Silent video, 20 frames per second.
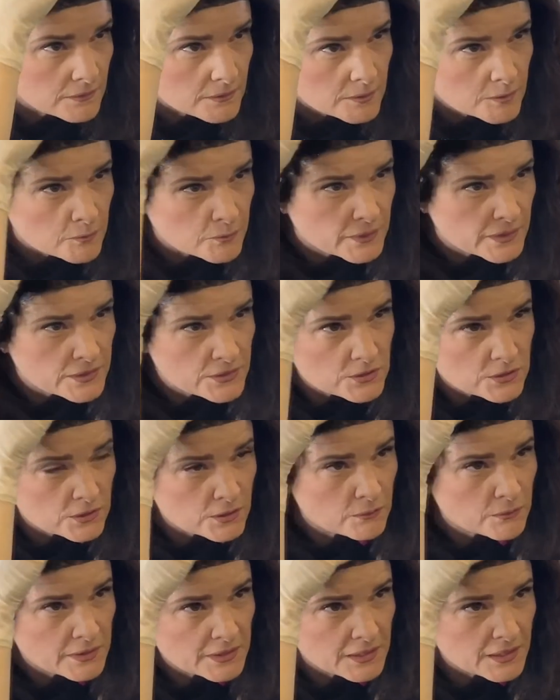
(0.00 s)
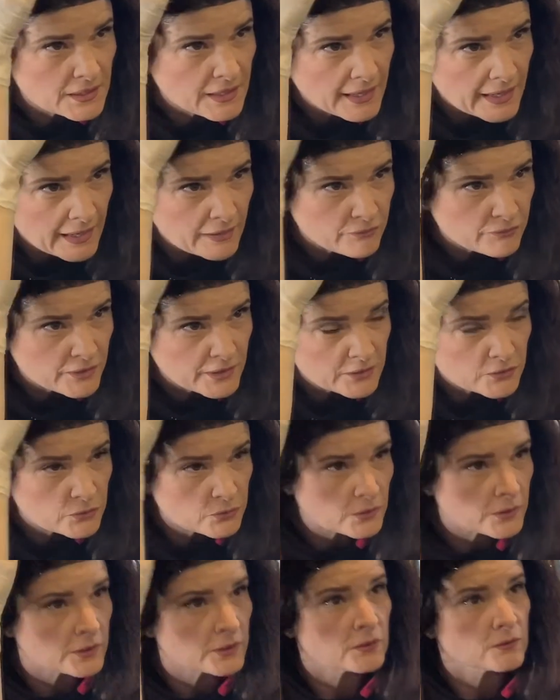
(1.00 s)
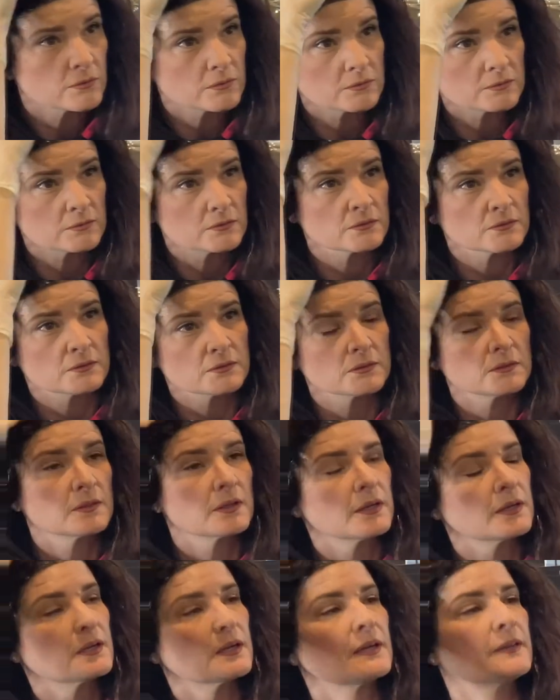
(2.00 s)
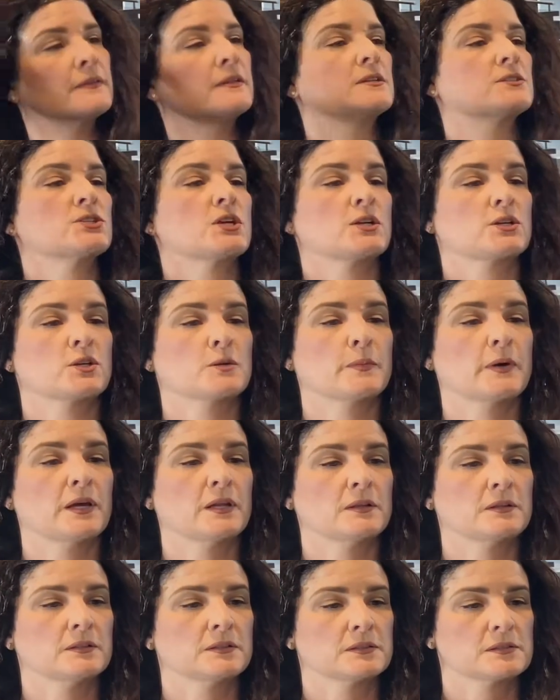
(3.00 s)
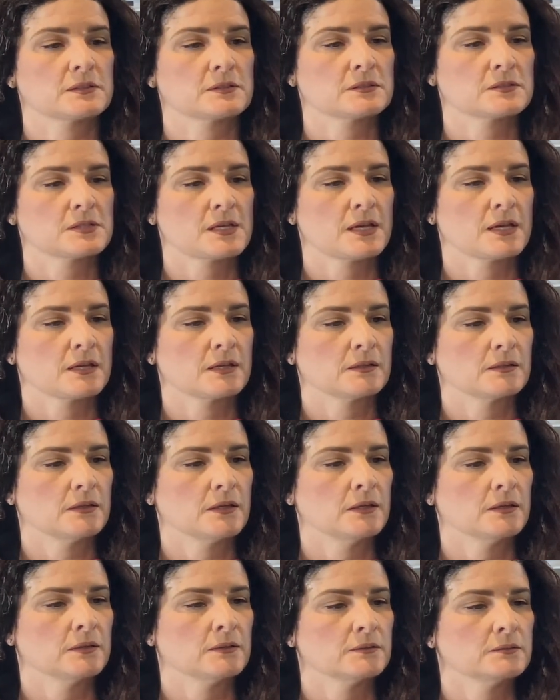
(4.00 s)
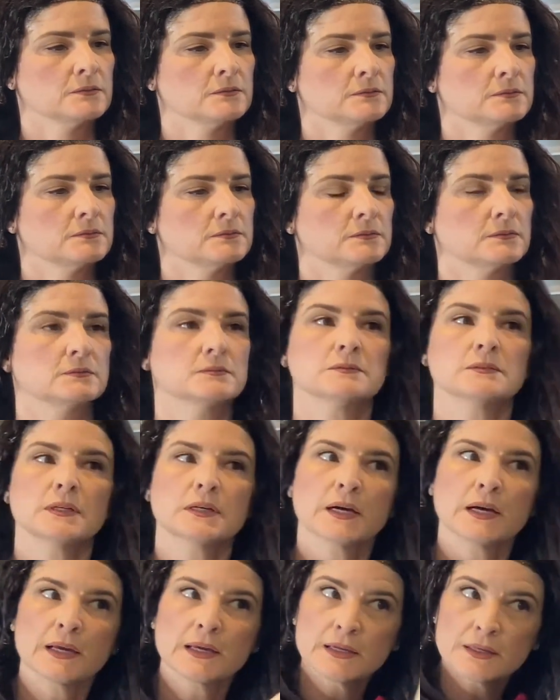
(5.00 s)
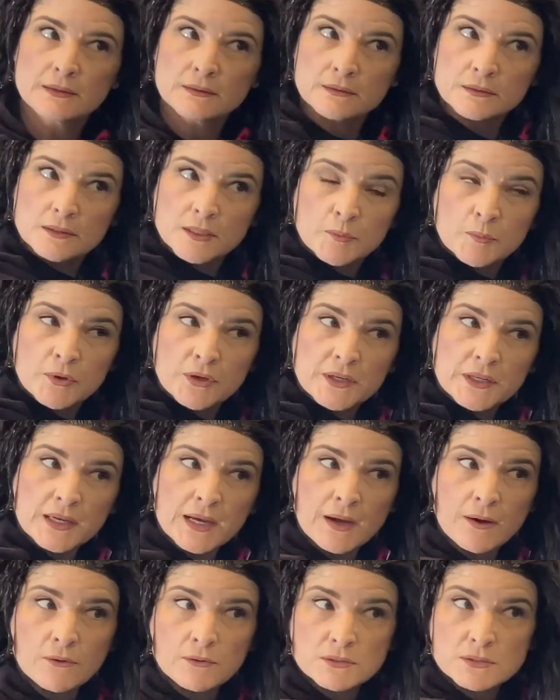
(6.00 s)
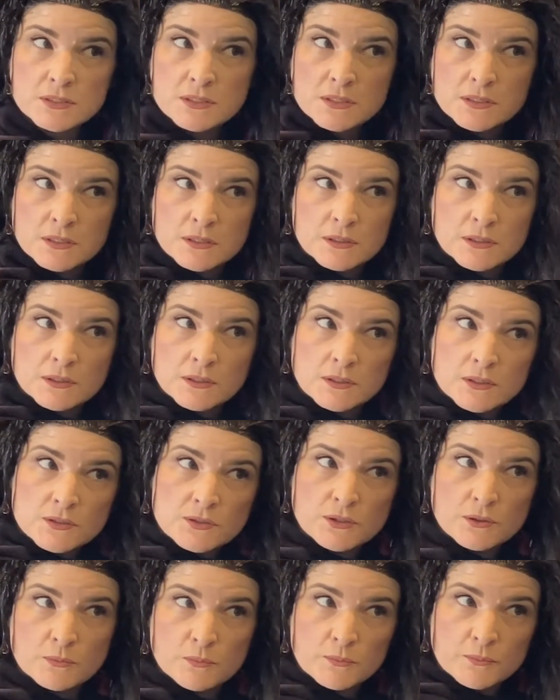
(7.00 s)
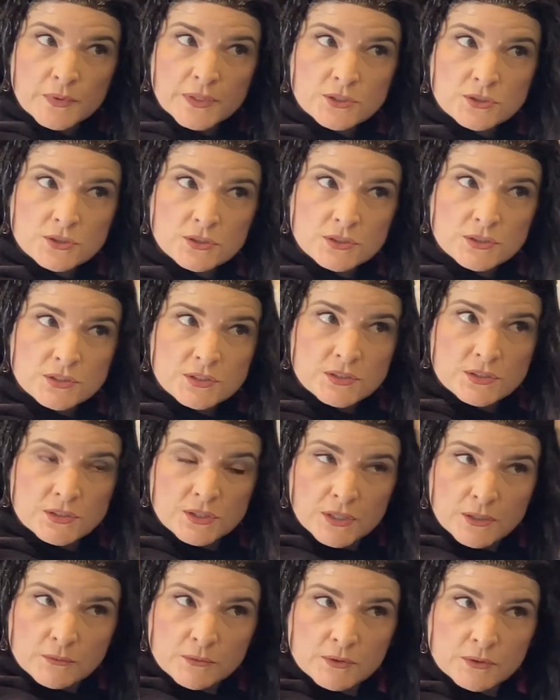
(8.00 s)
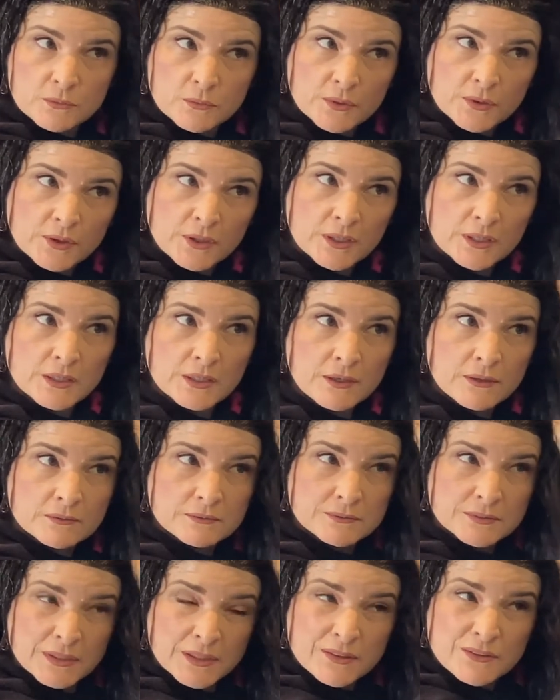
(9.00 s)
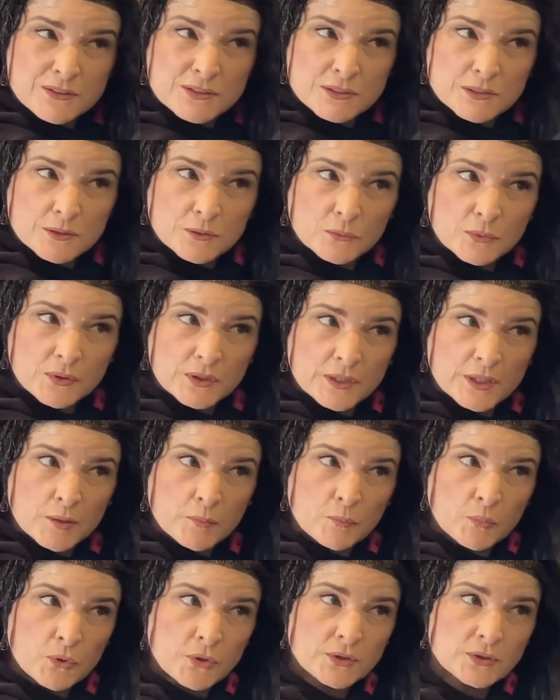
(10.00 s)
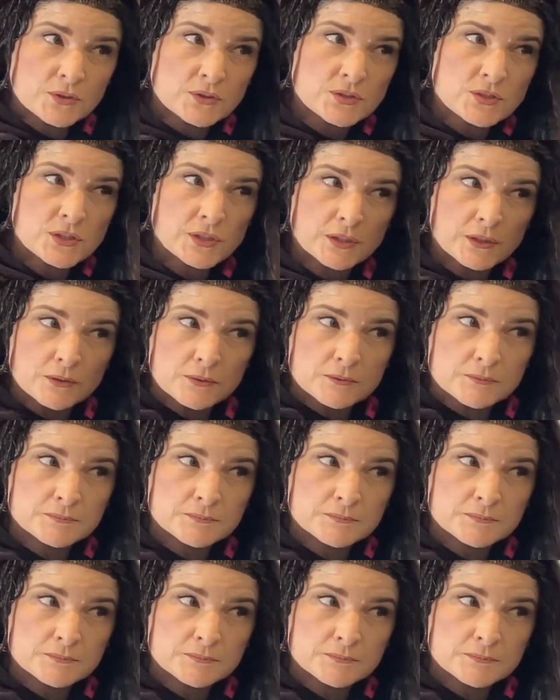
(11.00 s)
because you don't want to get halfway through and then check your bottle and say, uh-oh, I am already out. So make sure you just start with the areas that are really important to you.